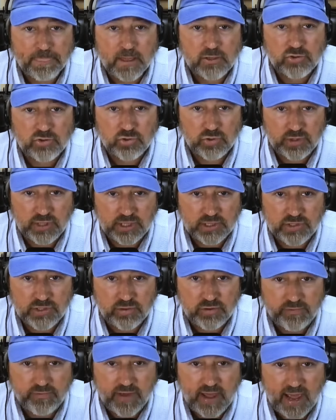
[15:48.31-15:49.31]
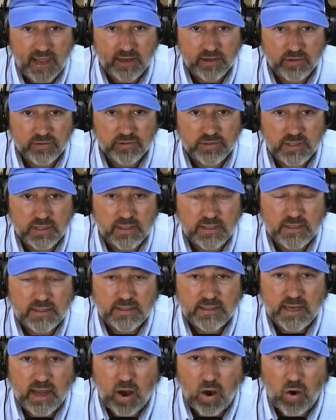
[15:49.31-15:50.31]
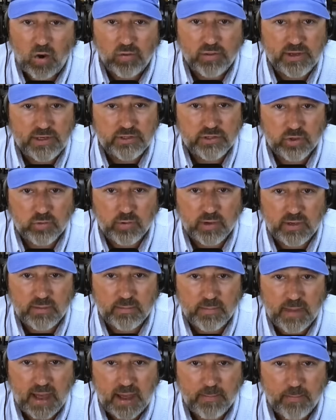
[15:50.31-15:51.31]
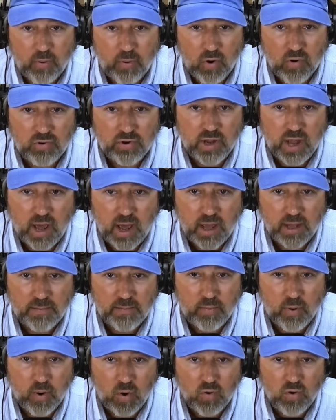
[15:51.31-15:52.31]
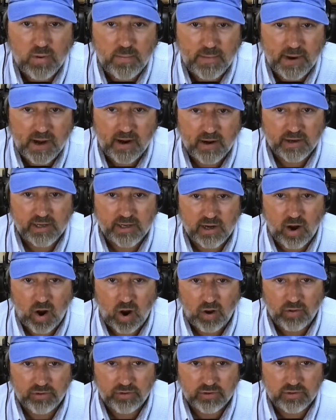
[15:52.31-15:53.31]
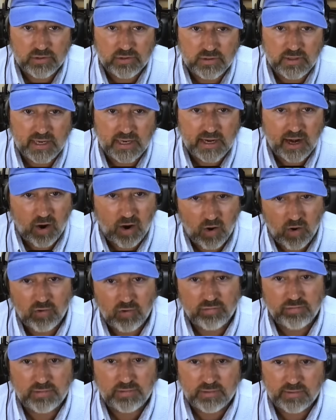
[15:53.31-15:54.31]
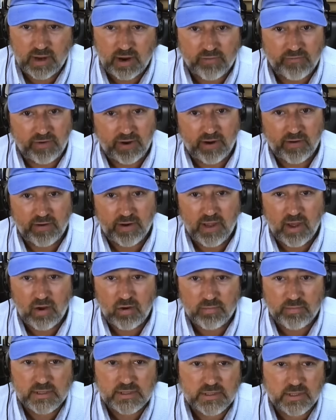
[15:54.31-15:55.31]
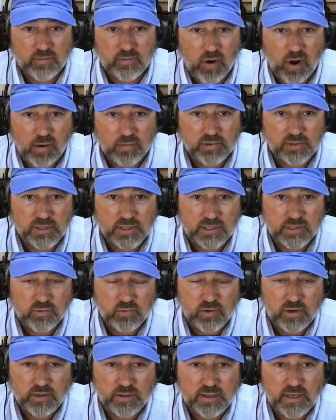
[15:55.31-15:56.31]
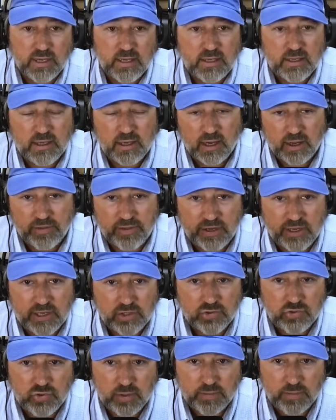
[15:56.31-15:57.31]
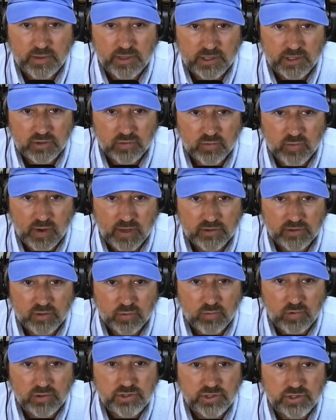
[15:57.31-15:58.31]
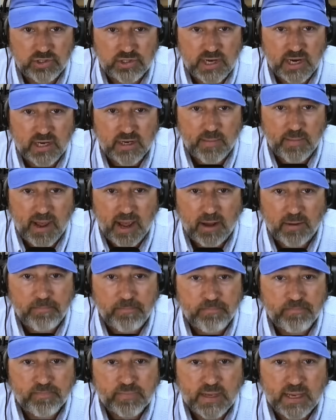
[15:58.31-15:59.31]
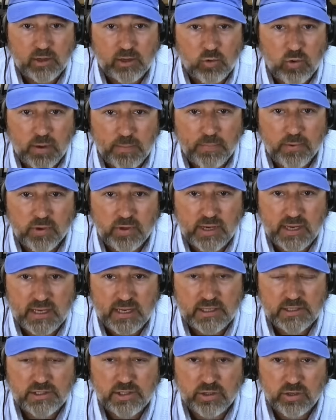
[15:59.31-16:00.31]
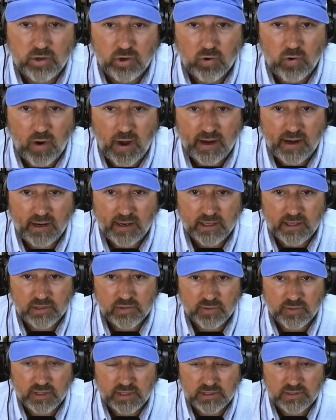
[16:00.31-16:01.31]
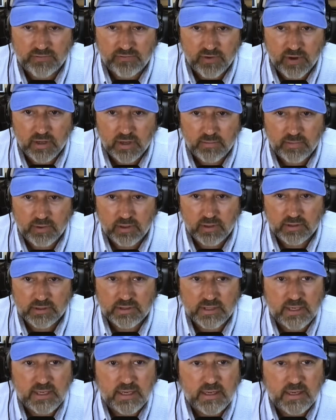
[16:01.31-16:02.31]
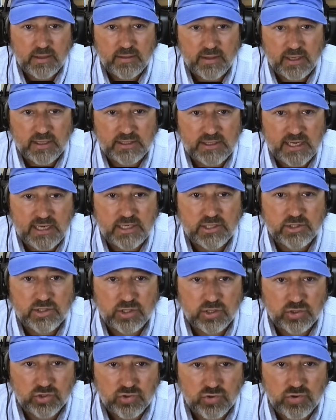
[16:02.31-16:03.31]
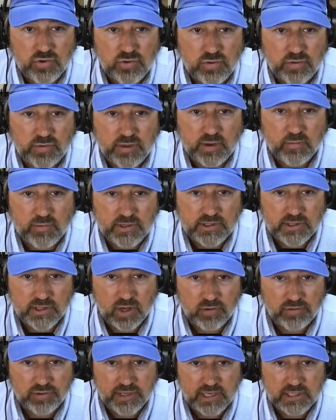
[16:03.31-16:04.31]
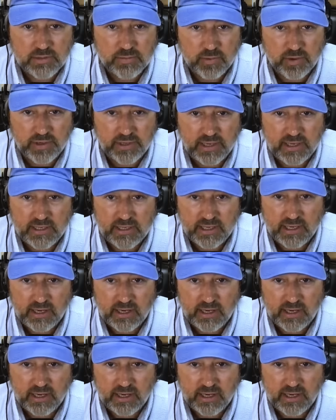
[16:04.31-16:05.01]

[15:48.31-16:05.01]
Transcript: traditional values. All these are written by pro God, pro American authors, and our own, our very own Missy Robertson is one uh, that contributed as well. So, once you check them out, equip your kids and your grandkids with these fun books that teach the truth that we so desperately need to